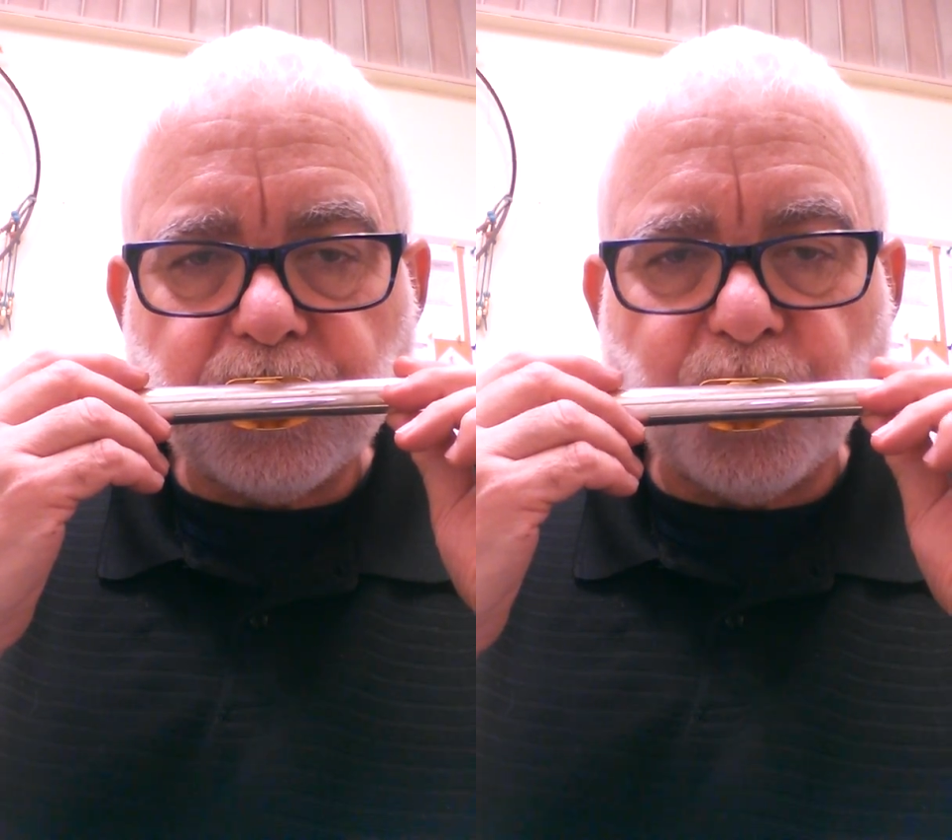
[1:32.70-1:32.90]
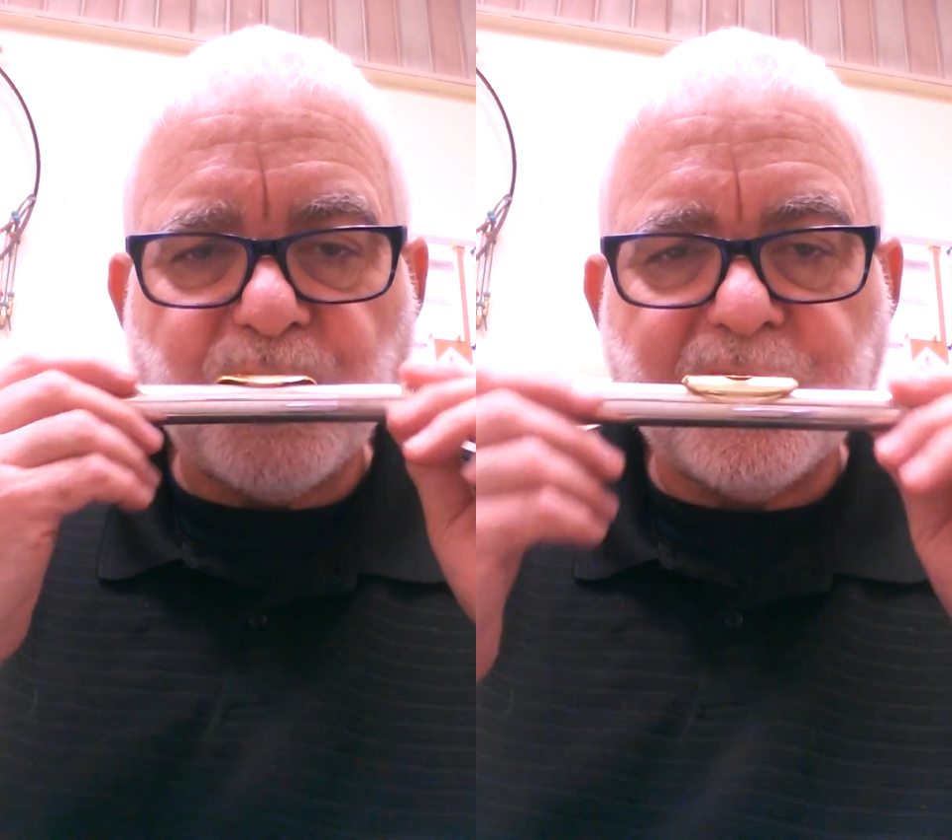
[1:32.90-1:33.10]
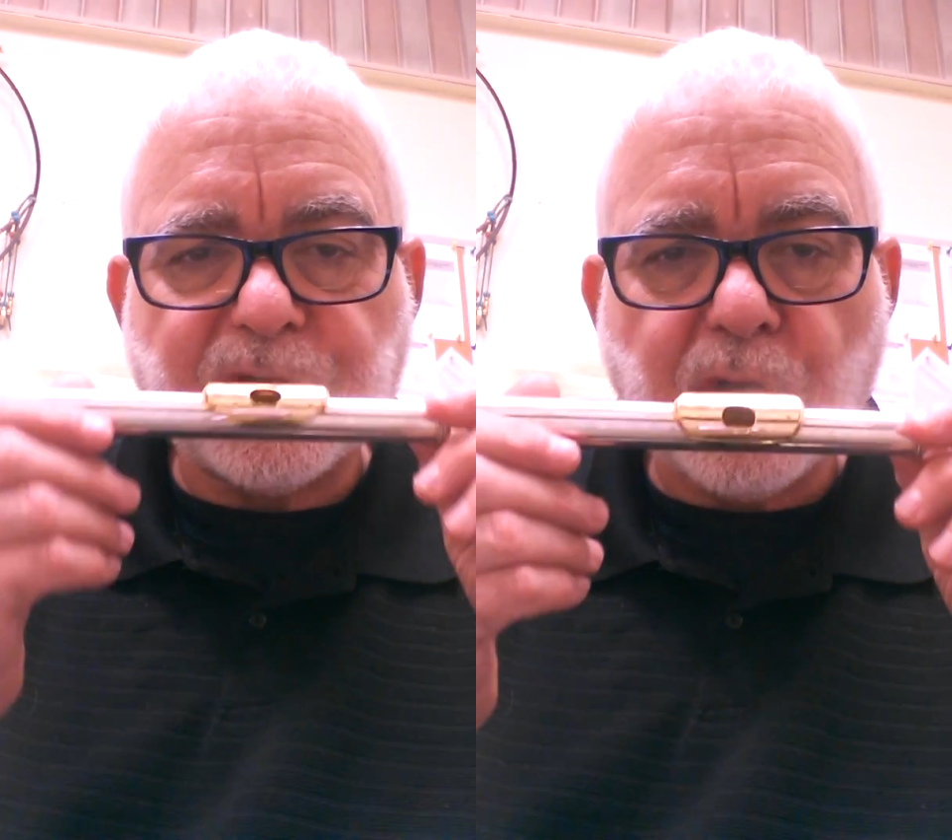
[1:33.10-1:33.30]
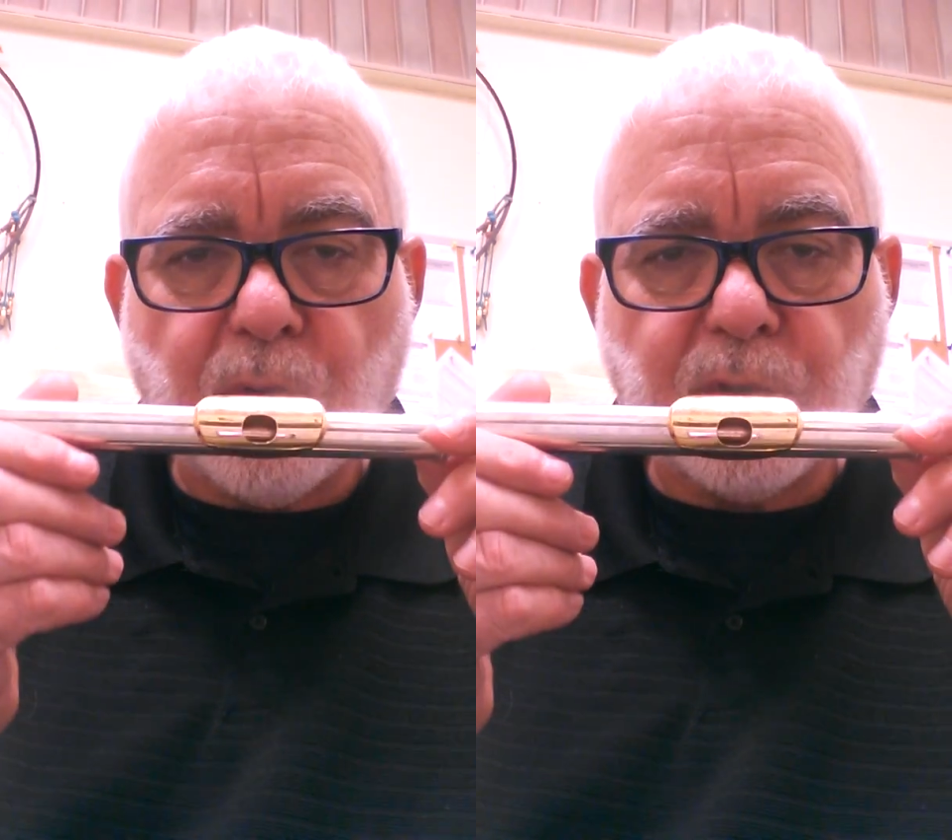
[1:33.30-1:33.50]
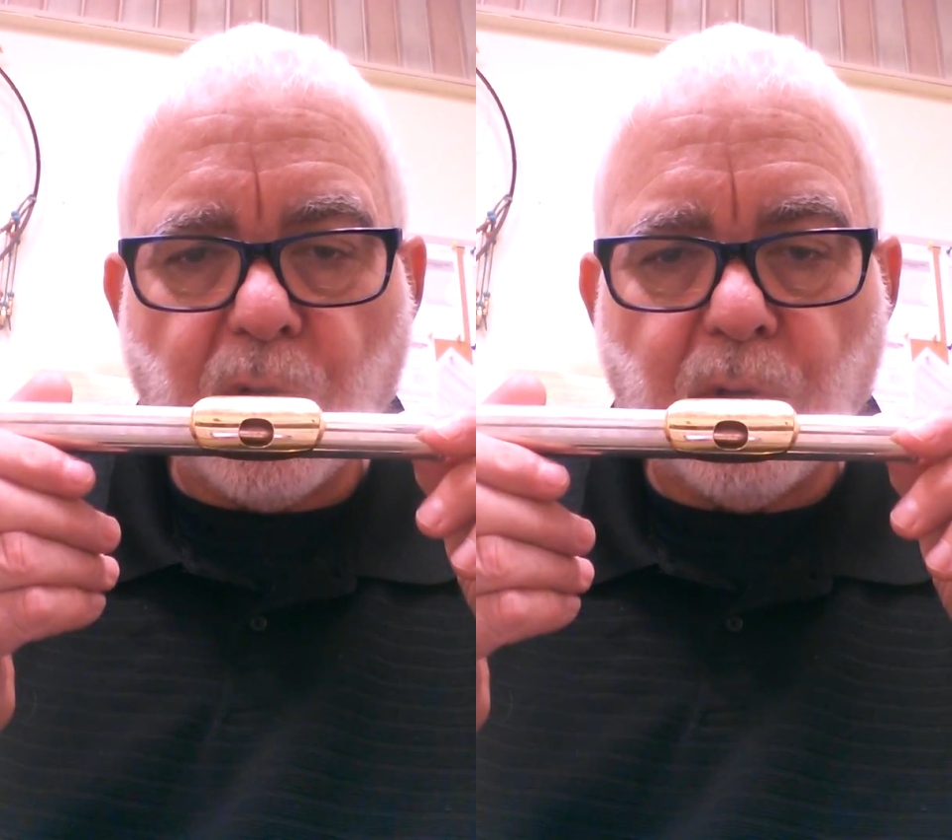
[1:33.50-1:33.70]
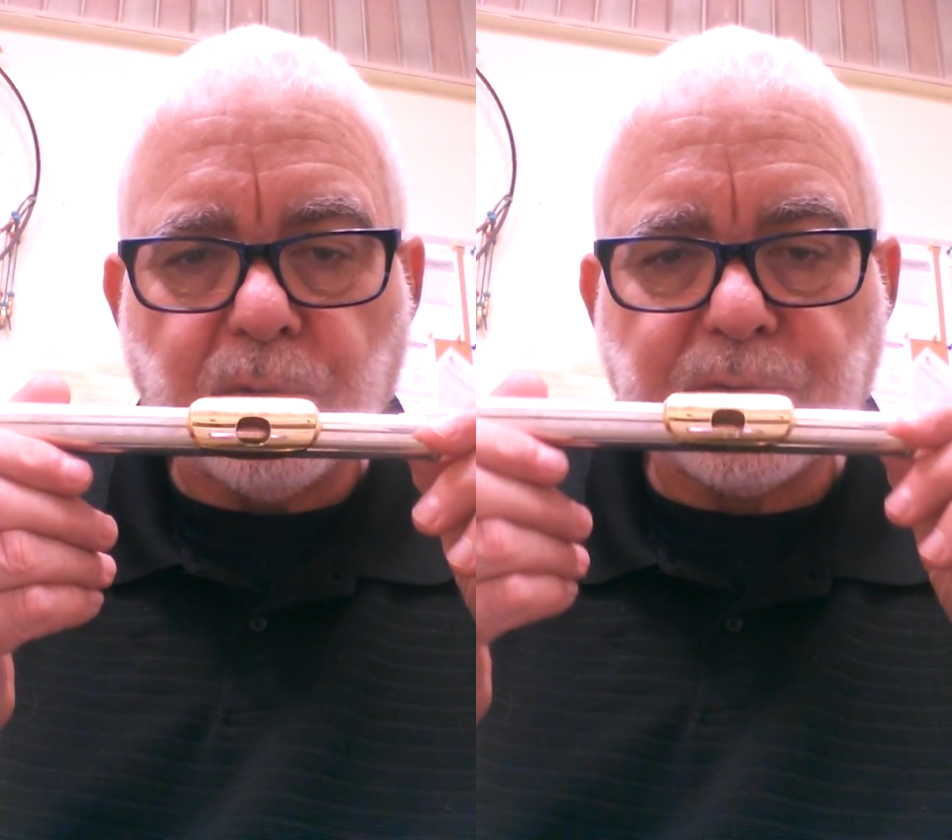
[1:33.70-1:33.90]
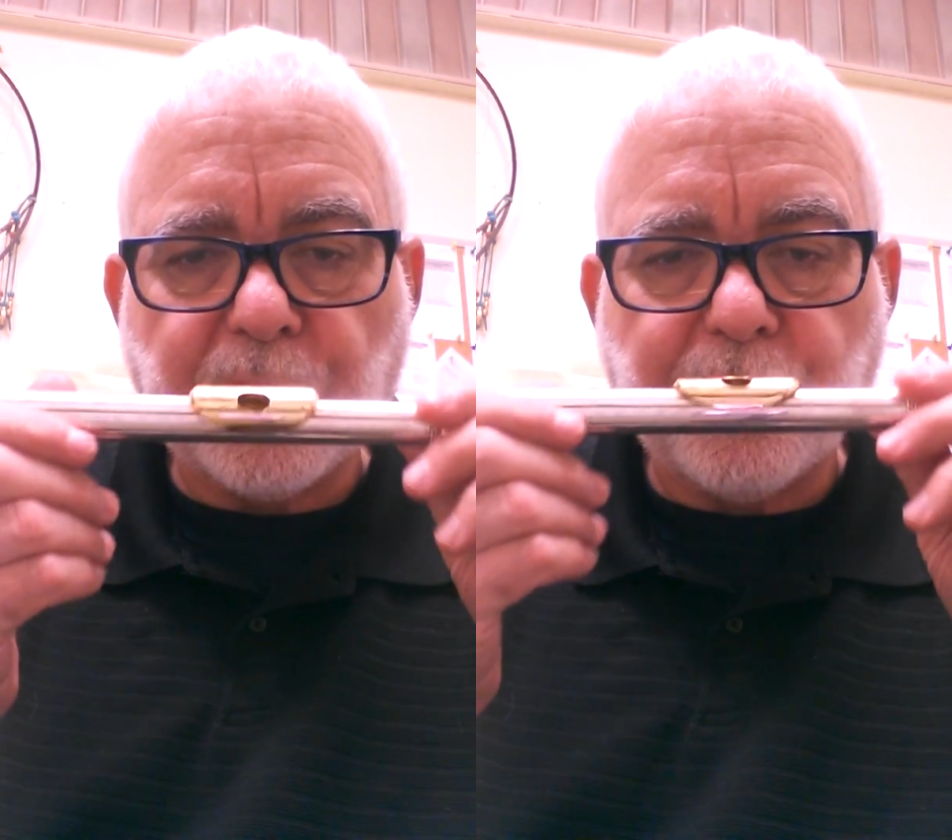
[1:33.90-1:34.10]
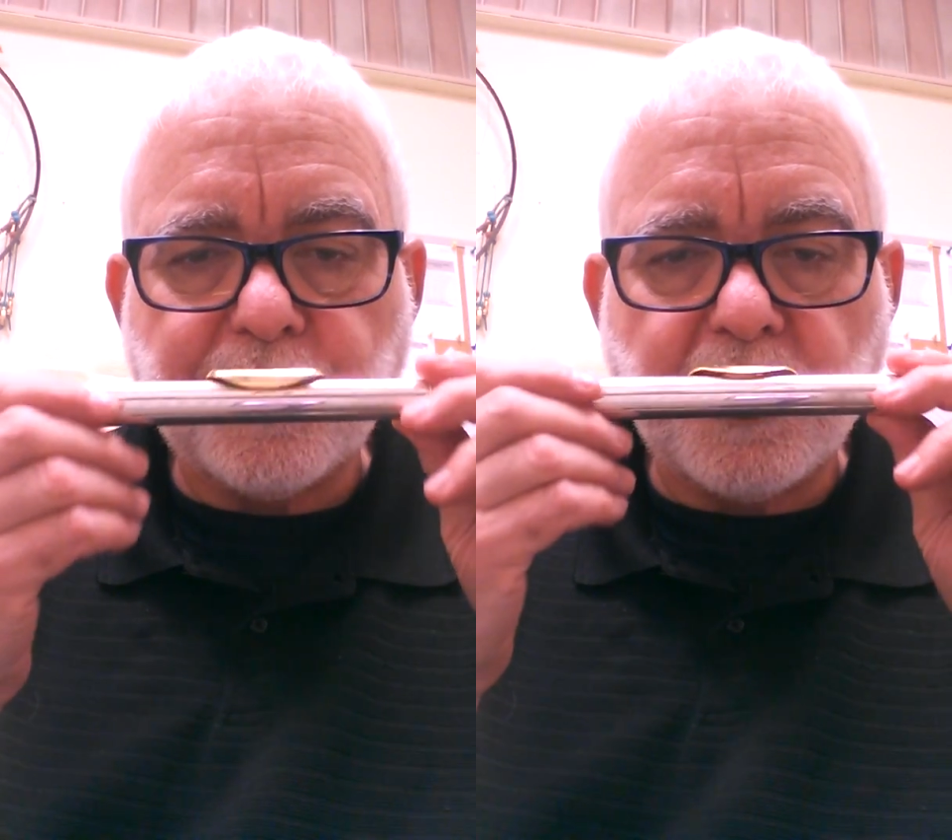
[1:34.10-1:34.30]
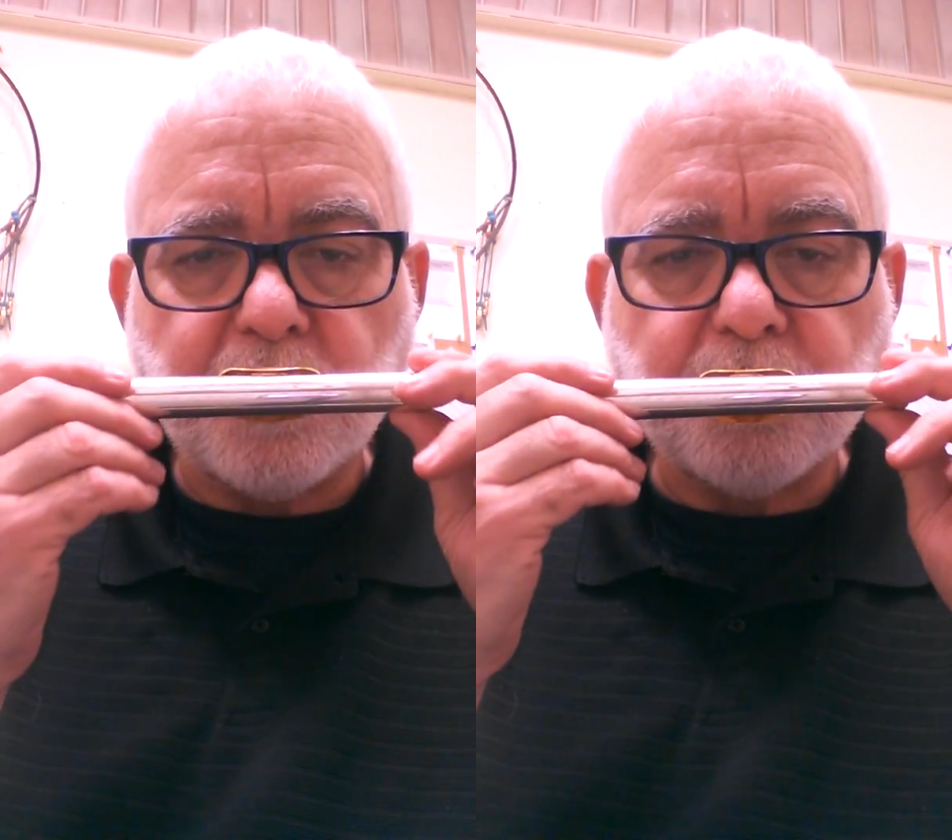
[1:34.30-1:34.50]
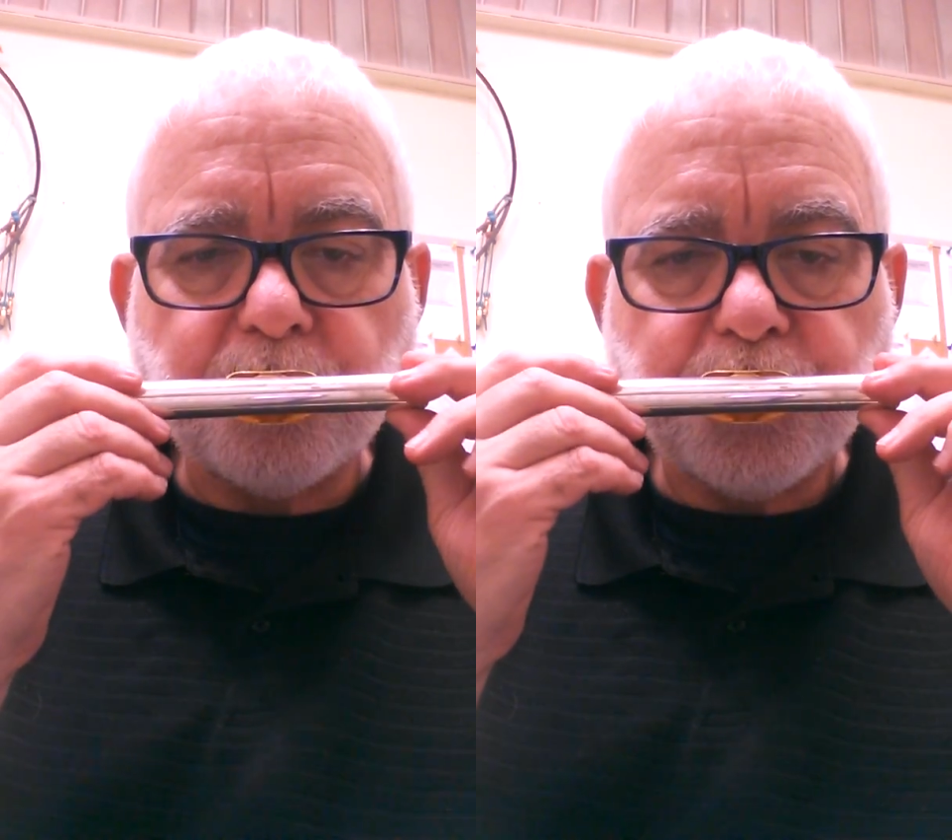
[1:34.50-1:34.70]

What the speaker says: with the tone hole turned in.